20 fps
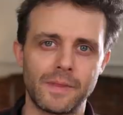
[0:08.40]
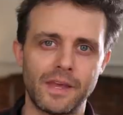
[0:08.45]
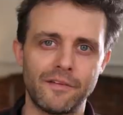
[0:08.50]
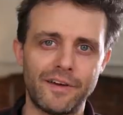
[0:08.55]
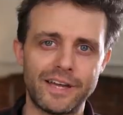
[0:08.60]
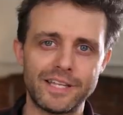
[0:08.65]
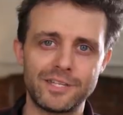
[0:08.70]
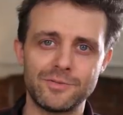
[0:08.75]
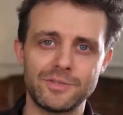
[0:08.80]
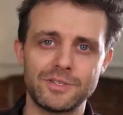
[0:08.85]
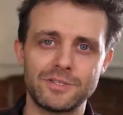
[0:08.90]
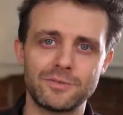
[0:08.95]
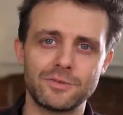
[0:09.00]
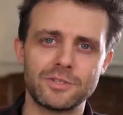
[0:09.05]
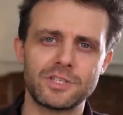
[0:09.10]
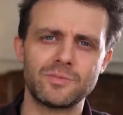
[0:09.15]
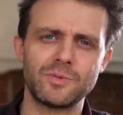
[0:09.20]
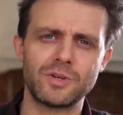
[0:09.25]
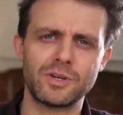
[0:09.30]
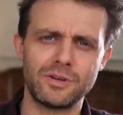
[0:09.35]
I've had to install
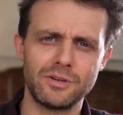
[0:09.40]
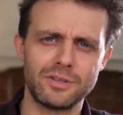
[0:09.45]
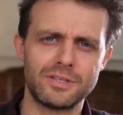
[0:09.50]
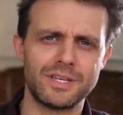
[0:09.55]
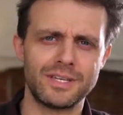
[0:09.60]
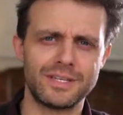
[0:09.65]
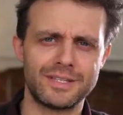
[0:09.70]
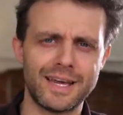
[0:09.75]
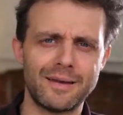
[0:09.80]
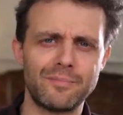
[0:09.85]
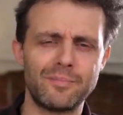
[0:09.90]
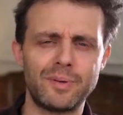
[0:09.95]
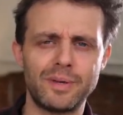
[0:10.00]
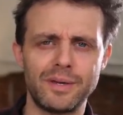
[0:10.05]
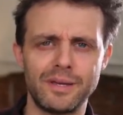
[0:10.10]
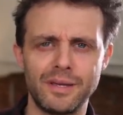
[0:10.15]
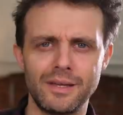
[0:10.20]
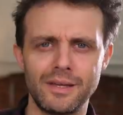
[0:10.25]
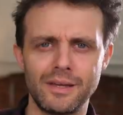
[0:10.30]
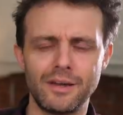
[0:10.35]
some acoustic
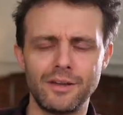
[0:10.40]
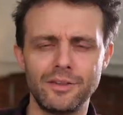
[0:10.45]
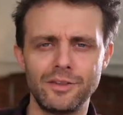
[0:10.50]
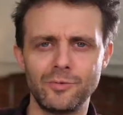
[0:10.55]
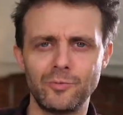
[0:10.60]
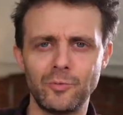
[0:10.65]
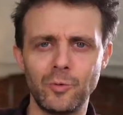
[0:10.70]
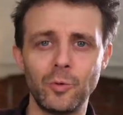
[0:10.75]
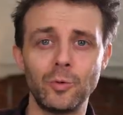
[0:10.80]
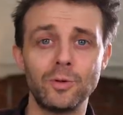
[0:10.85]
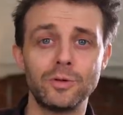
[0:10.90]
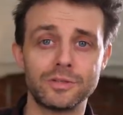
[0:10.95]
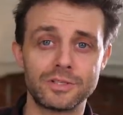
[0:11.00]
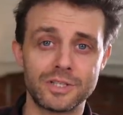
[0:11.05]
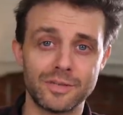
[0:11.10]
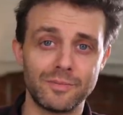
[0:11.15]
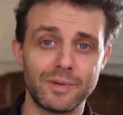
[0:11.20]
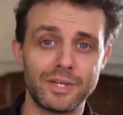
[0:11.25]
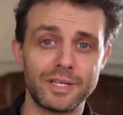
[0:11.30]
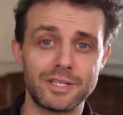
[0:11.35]
damping on the
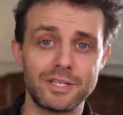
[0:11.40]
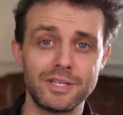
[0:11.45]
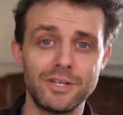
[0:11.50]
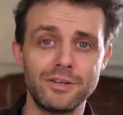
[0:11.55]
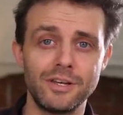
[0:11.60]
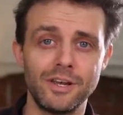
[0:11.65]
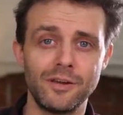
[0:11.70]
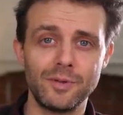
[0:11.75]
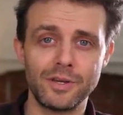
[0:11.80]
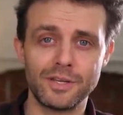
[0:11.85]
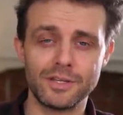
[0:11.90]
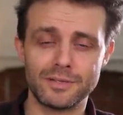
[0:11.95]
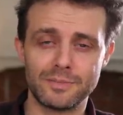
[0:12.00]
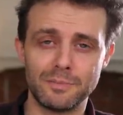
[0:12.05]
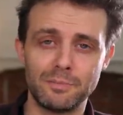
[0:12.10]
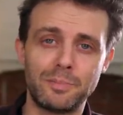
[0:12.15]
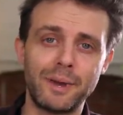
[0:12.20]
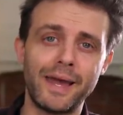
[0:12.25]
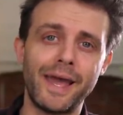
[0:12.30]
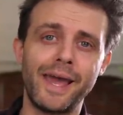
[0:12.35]
walls in my studio because
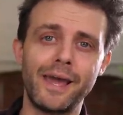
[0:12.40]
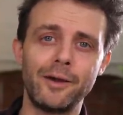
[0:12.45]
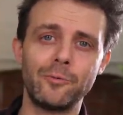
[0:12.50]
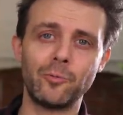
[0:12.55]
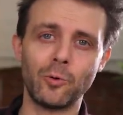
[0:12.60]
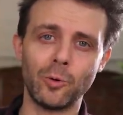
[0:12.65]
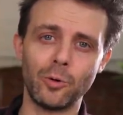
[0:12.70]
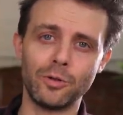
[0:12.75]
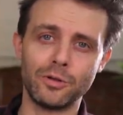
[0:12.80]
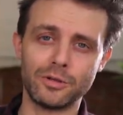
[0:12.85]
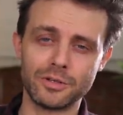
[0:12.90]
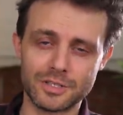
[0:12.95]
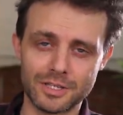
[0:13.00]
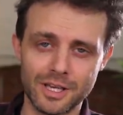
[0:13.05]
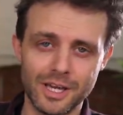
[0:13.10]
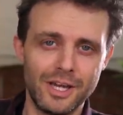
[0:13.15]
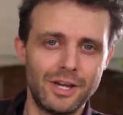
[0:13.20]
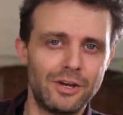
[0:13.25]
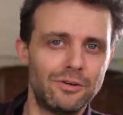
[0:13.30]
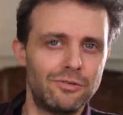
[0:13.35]
bare walls
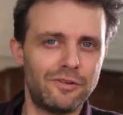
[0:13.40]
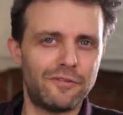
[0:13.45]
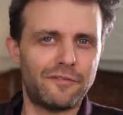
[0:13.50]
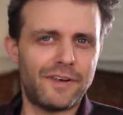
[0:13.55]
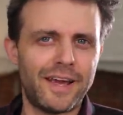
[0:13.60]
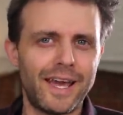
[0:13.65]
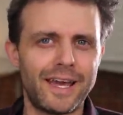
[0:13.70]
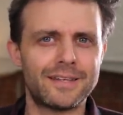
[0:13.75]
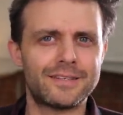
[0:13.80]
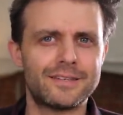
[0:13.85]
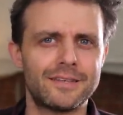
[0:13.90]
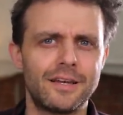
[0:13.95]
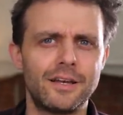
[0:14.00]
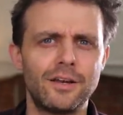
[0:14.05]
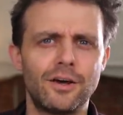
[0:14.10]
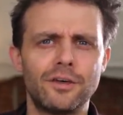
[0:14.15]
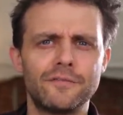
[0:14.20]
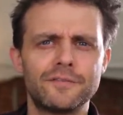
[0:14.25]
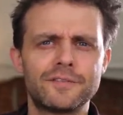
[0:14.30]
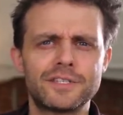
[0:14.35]
reflect a
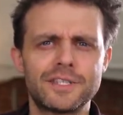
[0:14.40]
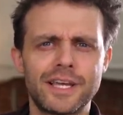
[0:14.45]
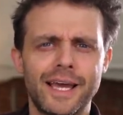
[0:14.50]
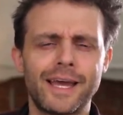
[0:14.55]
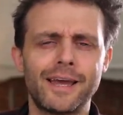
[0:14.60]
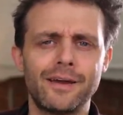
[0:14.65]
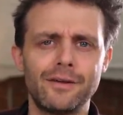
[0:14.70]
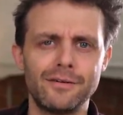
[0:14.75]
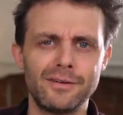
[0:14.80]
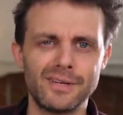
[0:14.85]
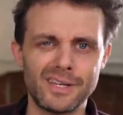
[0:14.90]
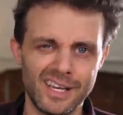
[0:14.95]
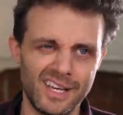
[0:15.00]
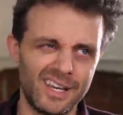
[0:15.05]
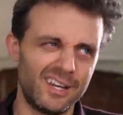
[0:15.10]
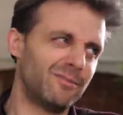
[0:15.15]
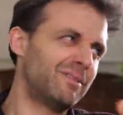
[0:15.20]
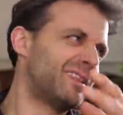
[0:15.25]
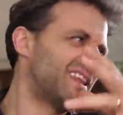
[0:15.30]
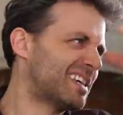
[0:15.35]
lot of sound.
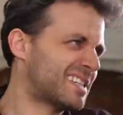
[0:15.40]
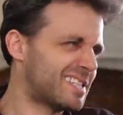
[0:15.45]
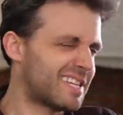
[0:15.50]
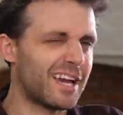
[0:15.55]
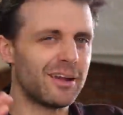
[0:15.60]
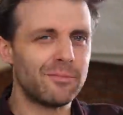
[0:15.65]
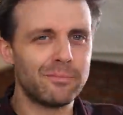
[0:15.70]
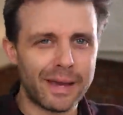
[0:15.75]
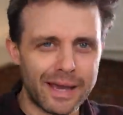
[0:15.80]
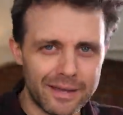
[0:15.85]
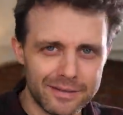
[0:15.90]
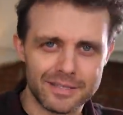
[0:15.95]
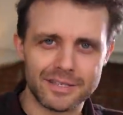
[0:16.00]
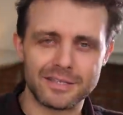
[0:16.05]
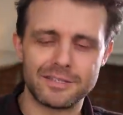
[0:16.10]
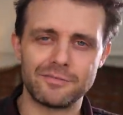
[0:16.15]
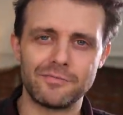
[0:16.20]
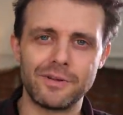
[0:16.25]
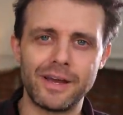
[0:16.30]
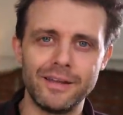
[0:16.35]
When that sound
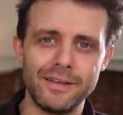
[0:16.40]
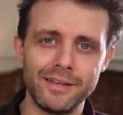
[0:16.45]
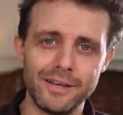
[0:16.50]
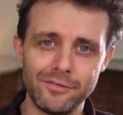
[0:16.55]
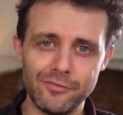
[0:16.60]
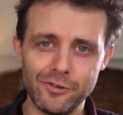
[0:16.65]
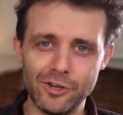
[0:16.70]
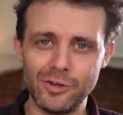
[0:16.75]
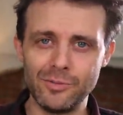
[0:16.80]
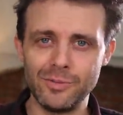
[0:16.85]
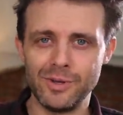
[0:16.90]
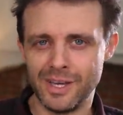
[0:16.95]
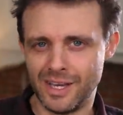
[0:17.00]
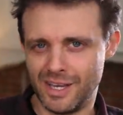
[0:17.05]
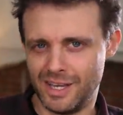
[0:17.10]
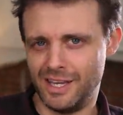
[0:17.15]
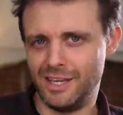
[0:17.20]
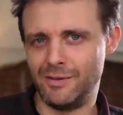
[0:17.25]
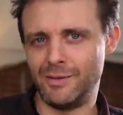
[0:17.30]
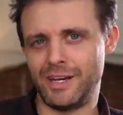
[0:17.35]
bounces around in a room,
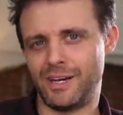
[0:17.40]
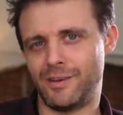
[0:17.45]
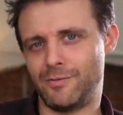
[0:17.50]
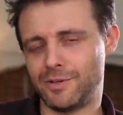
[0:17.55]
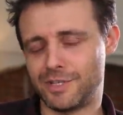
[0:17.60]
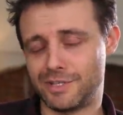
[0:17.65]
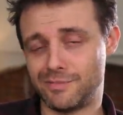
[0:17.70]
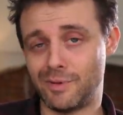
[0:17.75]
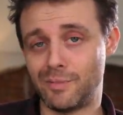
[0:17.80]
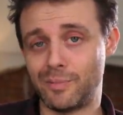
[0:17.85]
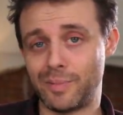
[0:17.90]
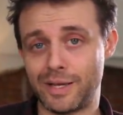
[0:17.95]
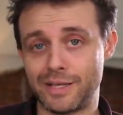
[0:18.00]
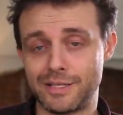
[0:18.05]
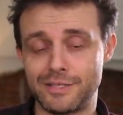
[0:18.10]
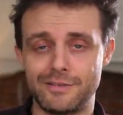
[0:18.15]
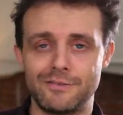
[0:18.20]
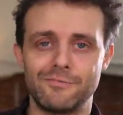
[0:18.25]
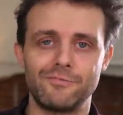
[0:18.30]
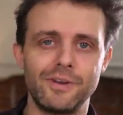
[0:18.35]
you end up with some
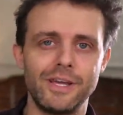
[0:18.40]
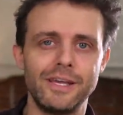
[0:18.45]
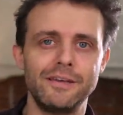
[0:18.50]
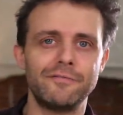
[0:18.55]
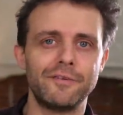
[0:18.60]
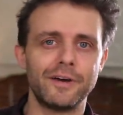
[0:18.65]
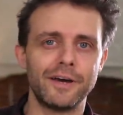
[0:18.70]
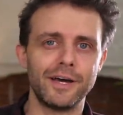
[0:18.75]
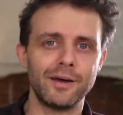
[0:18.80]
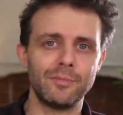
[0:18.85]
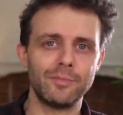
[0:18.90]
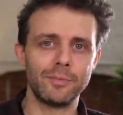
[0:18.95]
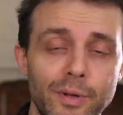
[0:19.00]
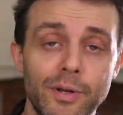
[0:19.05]
unpleasant reverb.